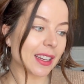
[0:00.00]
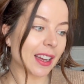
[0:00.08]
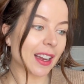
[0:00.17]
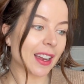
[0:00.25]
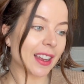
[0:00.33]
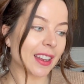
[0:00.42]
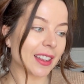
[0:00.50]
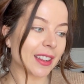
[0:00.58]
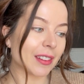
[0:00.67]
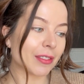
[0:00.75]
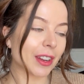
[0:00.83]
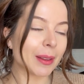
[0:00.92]
I
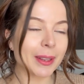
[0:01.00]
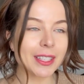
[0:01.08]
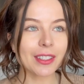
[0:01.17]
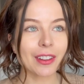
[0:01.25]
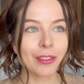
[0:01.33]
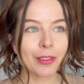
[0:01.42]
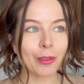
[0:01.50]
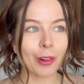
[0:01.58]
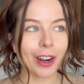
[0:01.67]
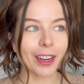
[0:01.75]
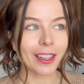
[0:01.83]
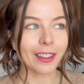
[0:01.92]
find myself
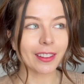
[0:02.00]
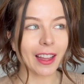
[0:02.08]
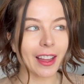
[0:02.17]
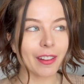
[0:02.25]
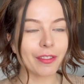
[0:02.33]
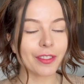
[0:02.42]
wanting that